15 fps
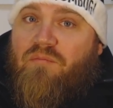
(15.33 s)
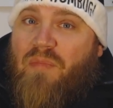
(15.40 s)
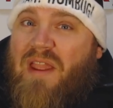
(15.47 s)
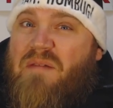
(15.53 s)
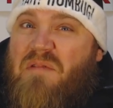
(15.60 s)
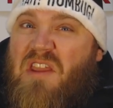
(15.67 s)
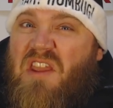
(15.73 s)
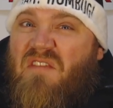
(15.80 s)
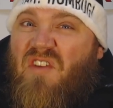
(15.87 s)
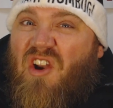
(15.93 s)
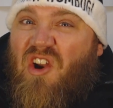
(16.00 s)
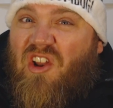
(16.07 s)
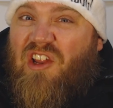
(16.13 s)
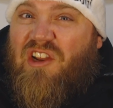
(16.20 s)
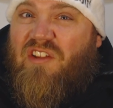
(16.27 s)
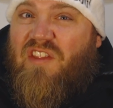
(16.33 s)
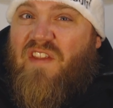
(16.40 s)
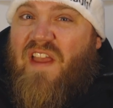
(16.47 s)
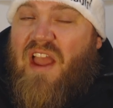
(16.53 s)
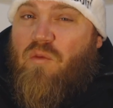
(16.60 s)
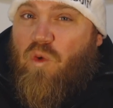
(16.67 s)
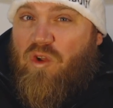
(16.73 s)
Maybe even earlier than
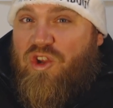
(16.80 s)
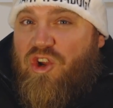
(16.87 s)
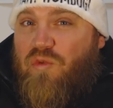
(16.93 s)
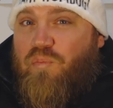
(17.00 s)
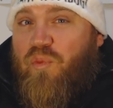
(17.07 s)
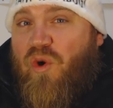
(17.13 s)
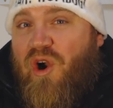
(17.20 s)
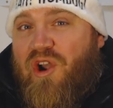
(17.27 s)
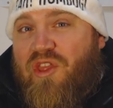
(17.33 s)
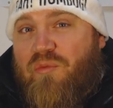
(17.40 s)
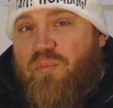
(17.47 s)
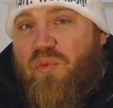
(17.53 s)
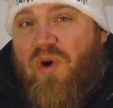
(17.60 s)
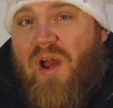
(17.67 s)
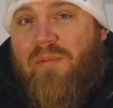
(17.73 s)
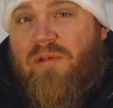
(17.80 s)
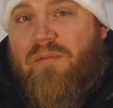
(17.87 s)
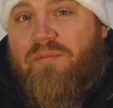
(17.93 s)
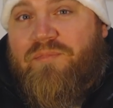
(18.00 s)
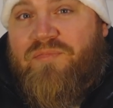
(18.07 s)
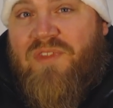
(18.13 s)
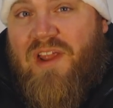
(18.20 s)
that. Well, you're part of the
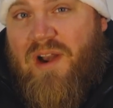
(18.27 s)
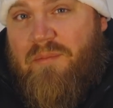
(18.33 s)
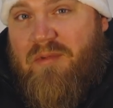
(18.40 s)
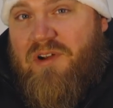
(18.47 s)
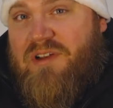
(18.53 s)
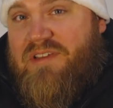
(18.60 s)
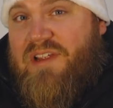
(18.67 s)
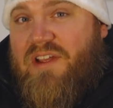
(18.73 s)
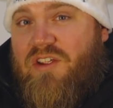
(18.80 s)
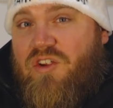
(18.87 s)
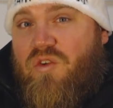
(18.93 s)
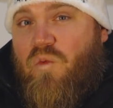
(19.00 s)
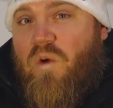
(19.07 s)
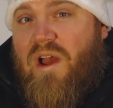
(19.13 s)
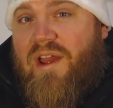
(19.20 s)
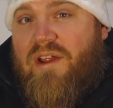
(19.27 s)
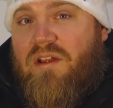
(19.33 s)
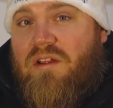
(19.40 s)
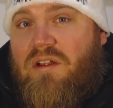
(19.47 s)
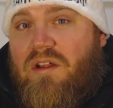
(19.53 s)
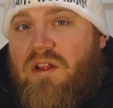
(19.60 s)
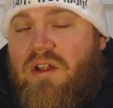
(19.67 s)
problem, and I'm going to tell you why.
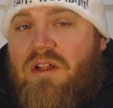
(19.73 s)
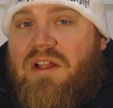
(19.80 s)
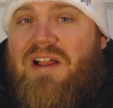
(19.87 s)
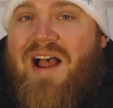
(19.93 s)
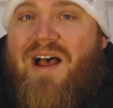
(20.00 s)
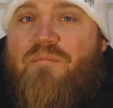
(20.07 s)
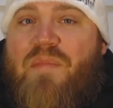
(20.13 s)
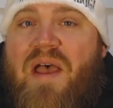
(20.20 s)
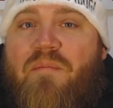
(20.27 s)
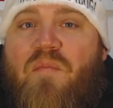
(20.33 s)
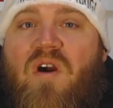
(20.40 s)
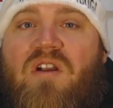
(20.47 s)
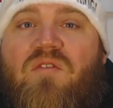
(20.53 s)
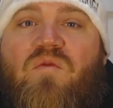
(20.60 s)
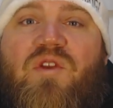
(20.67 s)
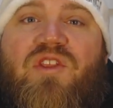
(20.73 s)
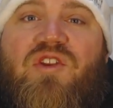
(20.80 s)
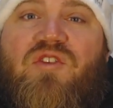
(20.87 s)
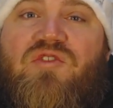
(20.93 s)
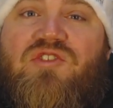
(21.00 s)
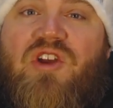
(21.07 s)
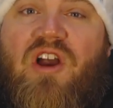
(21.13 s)
I'm Matt Martin with
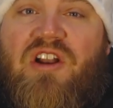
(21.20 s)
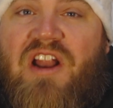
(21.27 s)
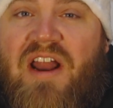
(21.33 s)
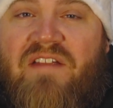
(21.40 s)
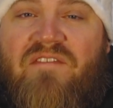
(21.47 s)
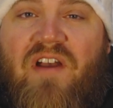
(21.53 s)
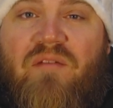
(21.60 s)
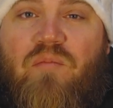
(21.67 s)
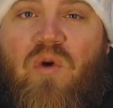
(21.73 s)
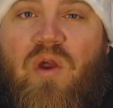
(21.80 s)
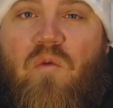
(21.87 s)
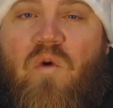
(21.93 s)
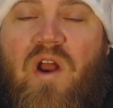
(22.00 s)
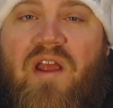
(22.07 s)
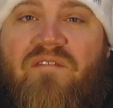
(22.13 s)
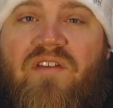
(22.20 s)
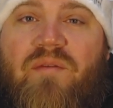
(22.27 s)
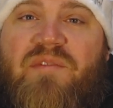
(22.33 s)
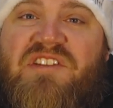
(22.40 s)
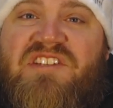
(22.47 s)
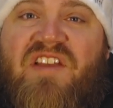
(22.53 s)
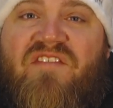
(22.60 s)
News Talk 95.1
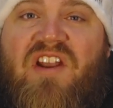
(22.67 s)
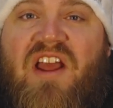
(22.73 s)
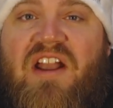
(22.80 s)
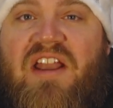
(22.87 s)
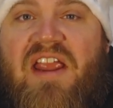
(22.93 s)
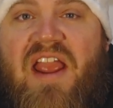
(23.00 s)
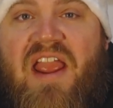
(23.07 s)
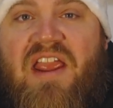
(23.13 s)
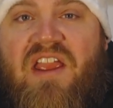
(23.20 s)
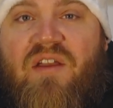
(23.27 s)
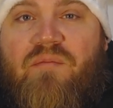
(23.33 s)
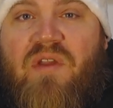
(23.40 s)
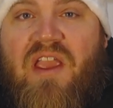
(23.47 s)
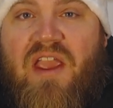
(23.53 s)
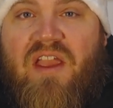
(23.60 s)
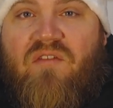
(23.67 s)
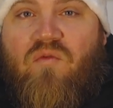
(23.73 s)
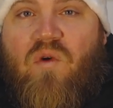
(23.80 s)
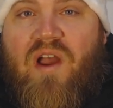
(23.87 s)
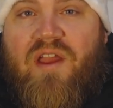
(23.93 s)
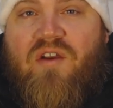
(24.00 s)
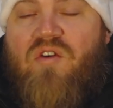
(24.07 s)
FM and 790 AM
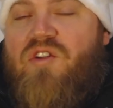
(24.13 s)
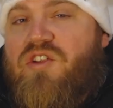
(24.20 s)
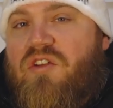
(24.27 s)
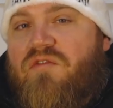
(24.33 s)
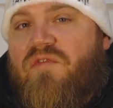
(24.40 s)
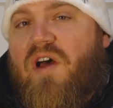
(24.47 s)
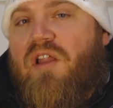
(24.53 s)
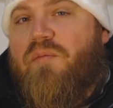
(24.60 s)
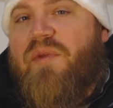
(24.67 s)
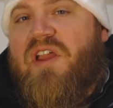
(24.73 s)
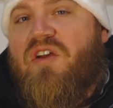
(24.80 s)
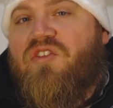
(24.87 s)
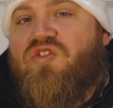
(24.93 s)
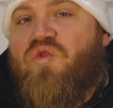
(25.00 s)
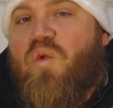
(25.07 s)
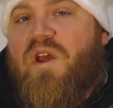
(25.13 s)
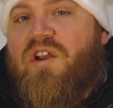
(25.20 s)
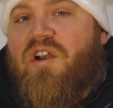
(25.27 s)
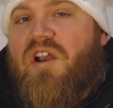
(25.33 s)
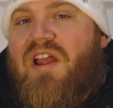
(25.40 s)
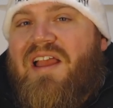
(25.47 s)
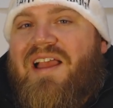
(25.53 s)
KFYO, and you can follow me on
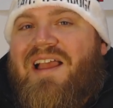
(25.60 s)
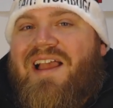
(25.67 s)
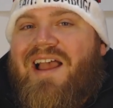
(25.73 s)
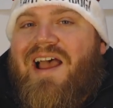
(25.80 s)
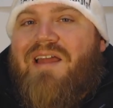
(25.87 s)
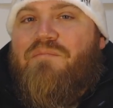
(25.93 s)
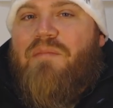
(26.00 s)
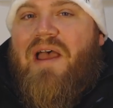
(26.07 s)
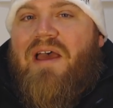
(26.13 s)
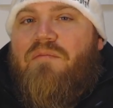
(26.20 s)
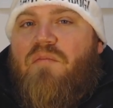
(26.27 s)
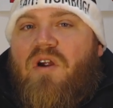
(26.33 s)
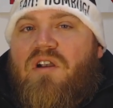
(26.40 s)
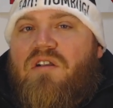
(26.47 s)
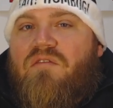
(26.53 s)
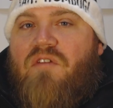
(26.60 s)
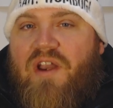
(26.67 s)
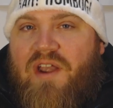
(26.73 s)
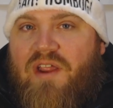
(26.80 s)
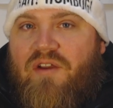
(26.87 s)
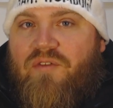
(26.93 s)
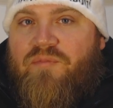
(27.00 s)
Twitter at Matt Martin
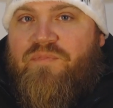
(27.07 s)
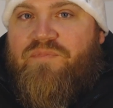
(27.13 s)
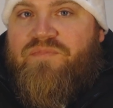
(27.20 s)
Radio.